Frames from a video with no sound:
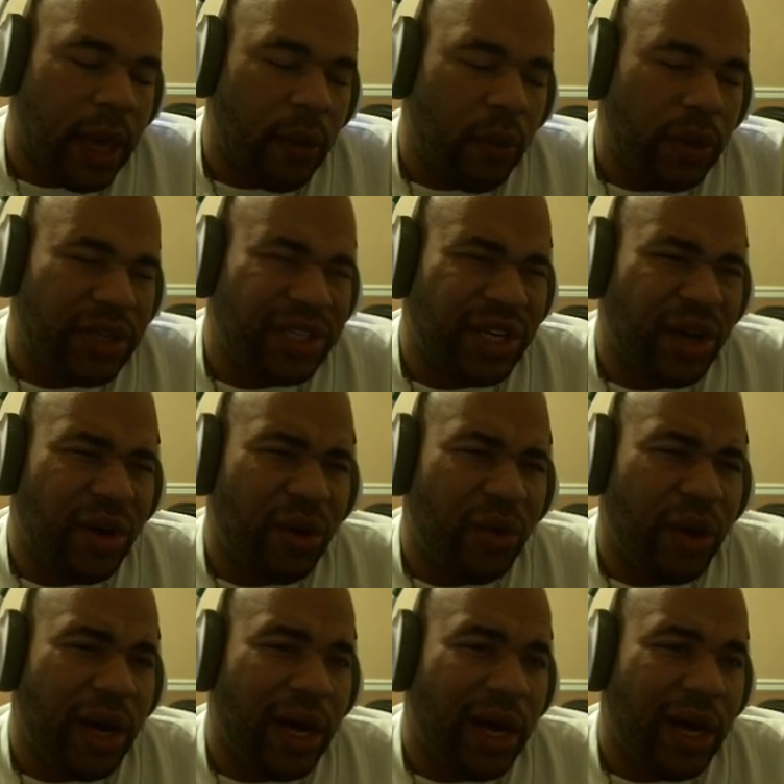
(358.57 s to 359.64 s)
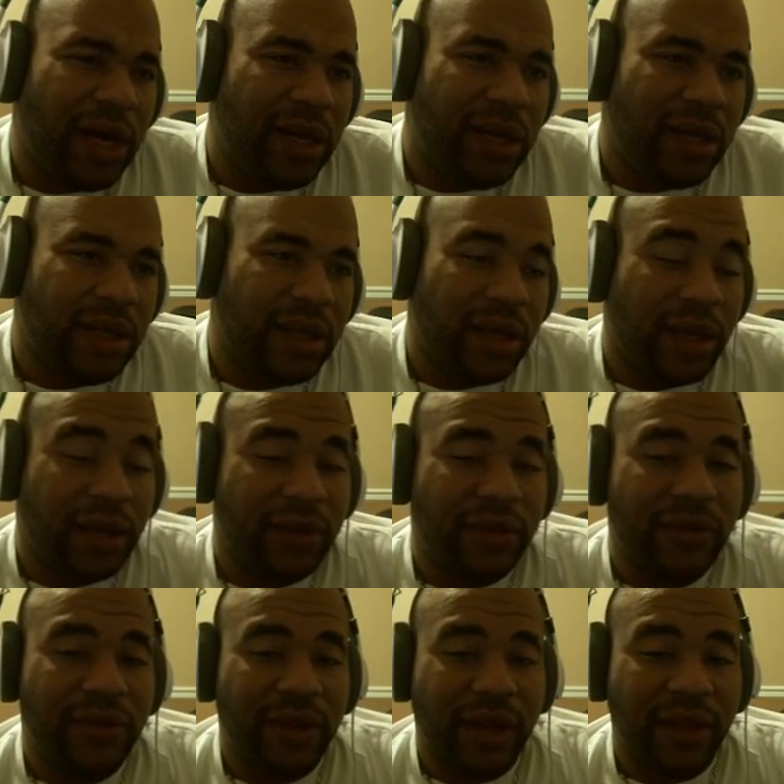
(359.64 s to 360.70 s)
and went to go look
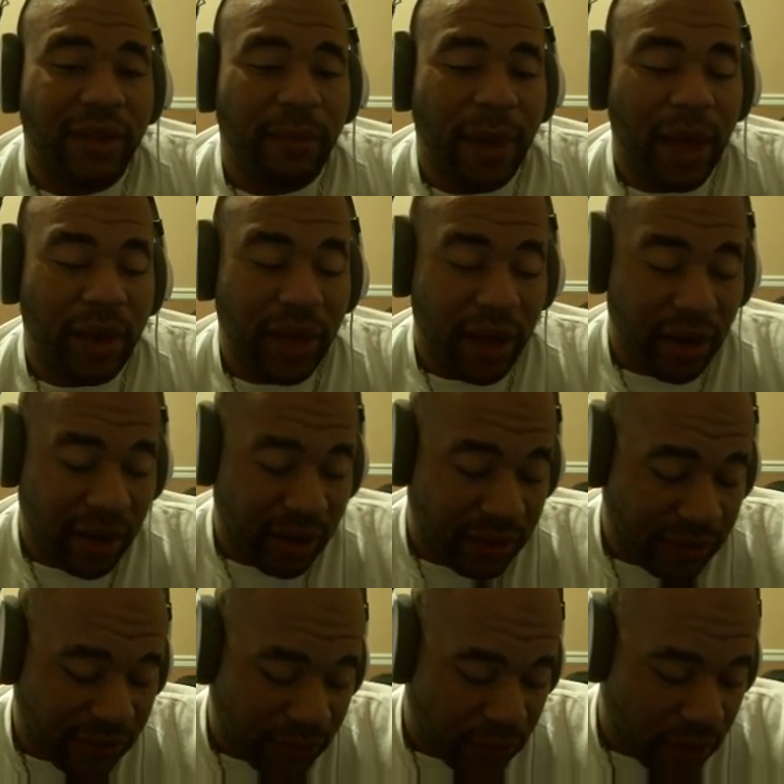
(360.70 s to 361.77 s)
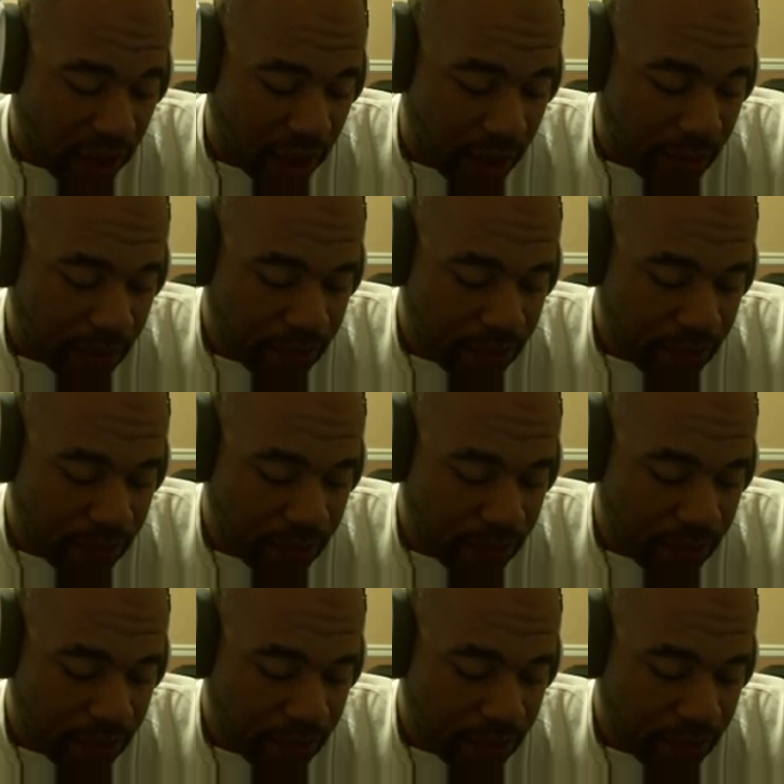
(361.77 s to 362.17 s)
in the bounty areas for